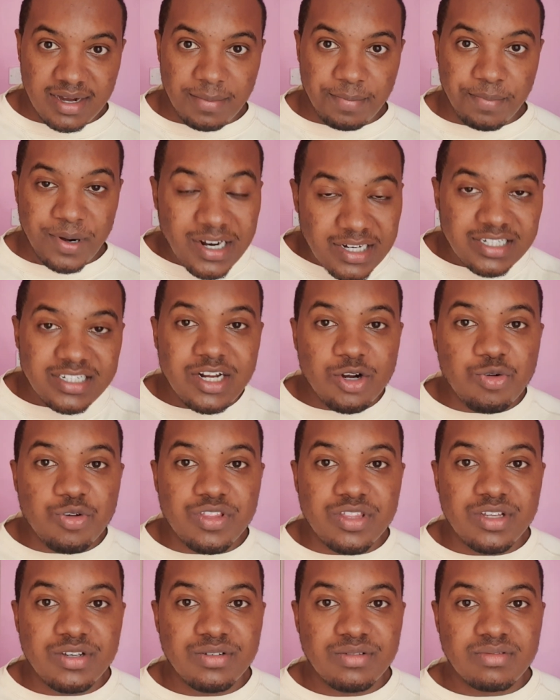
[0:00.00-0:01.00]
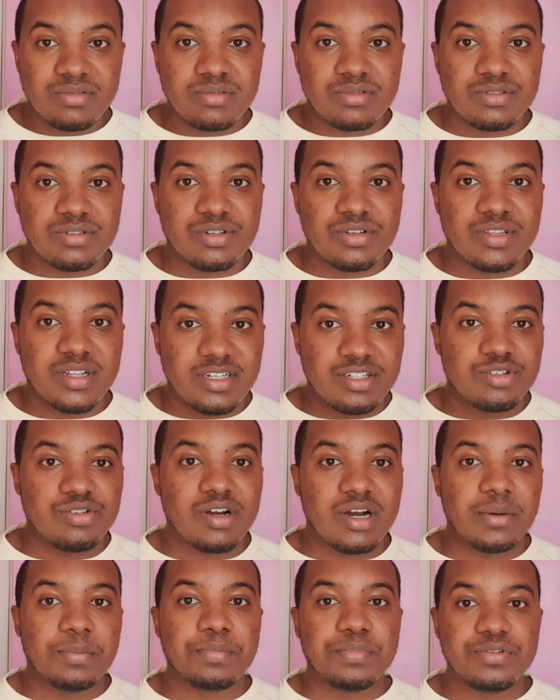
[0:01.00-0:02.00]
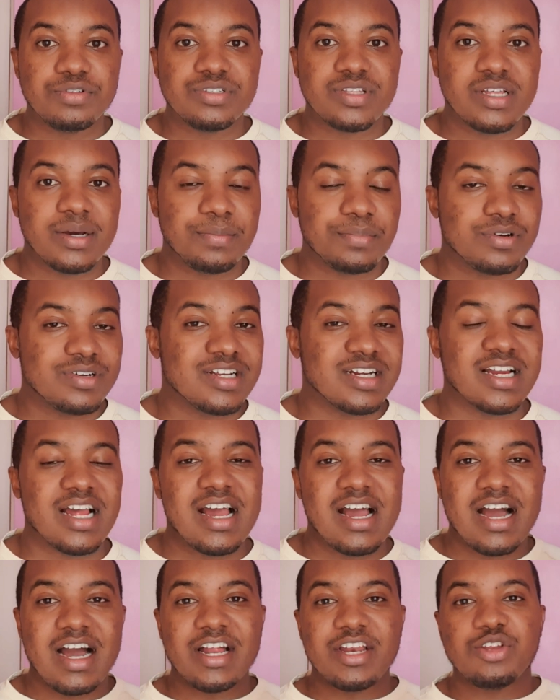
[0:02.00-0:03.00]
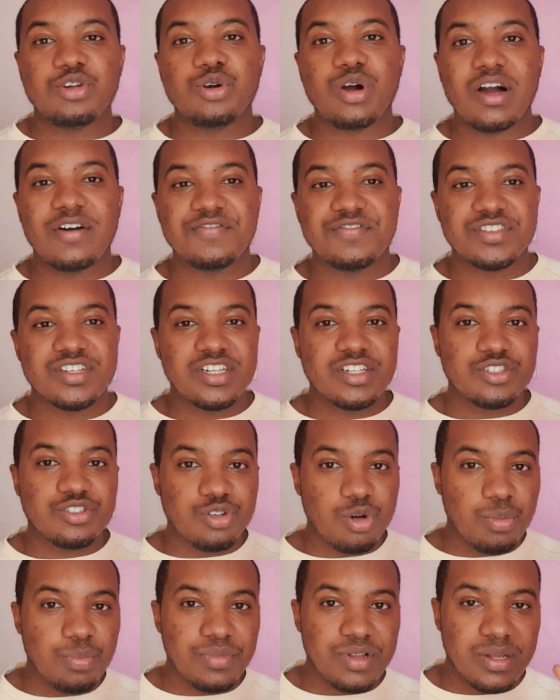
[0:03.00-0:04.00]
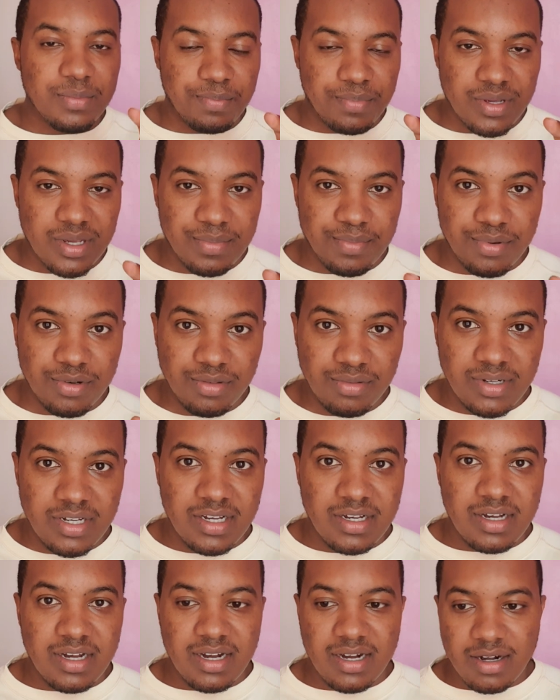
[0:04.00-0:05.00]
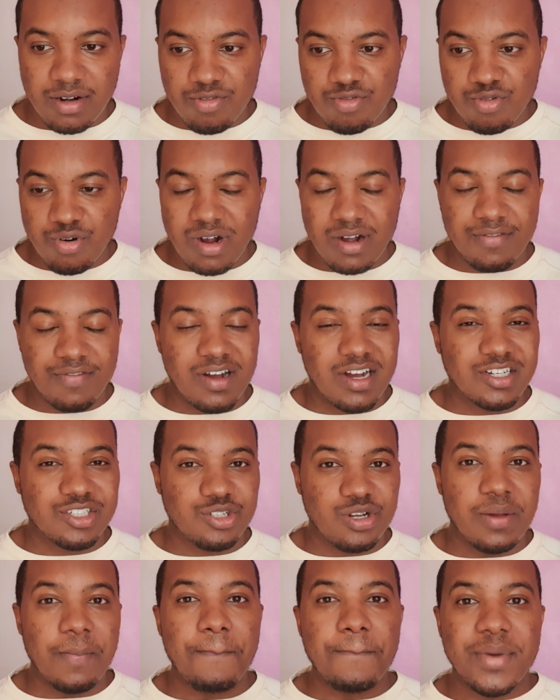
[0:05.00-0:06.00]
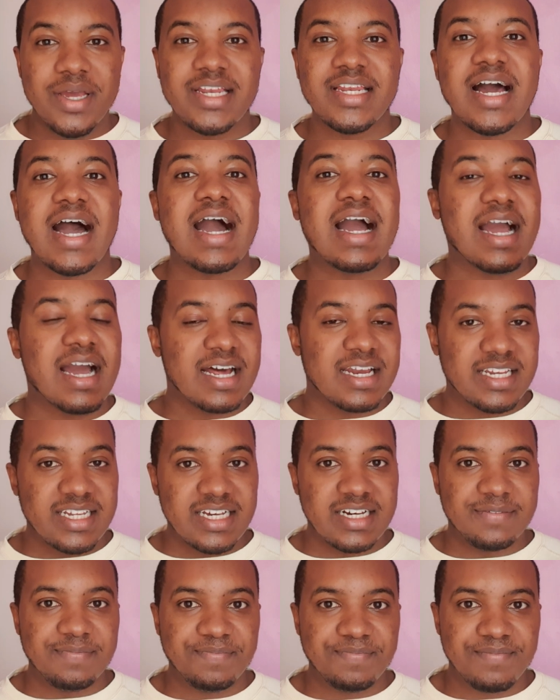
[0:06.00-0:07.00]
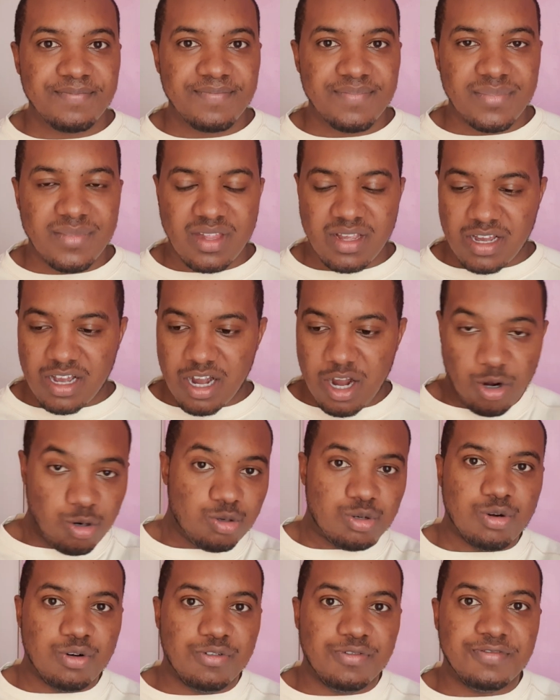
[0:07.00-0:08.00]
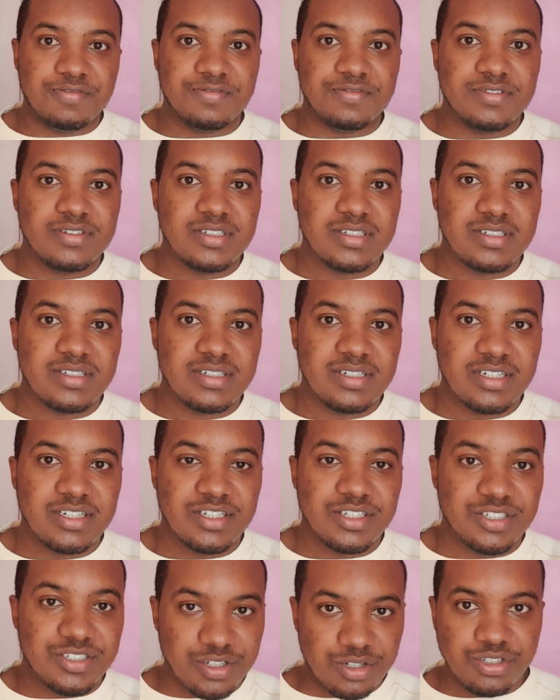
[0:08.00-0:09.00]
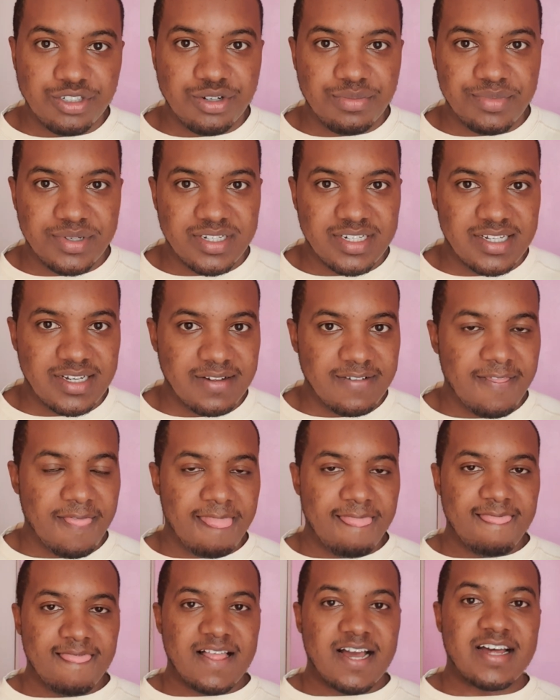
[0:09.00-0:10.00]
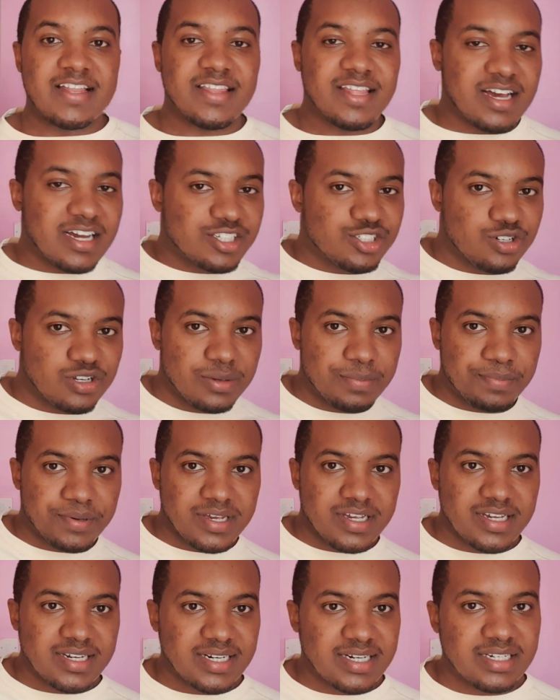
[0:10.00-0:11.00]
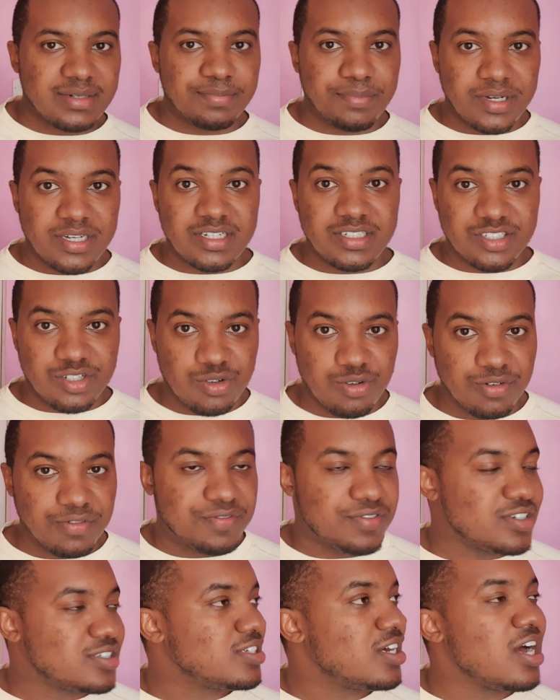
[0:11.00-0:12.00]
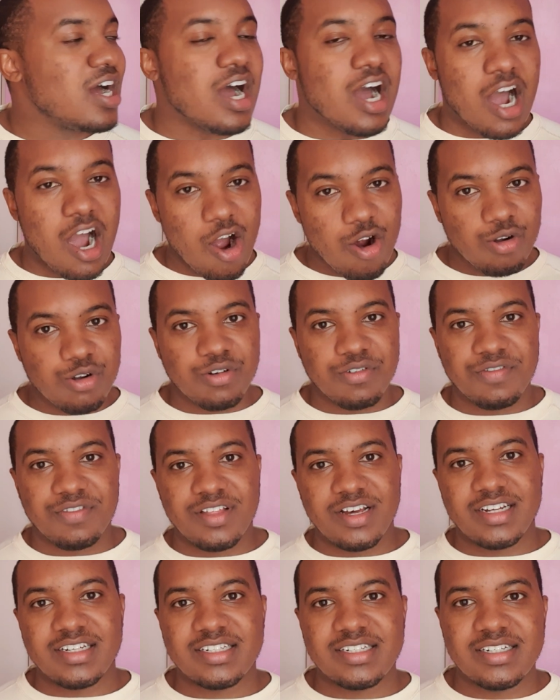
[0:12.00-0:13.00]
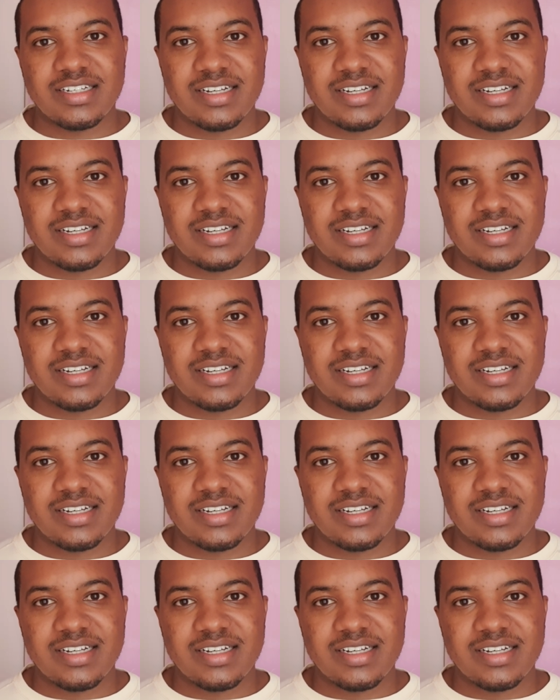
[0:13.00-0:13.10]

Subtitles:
partner with you so that you can push their product. And you have seen so many people who have actually made a career out of social media, and they're actually paying rent, paying school fees out of that.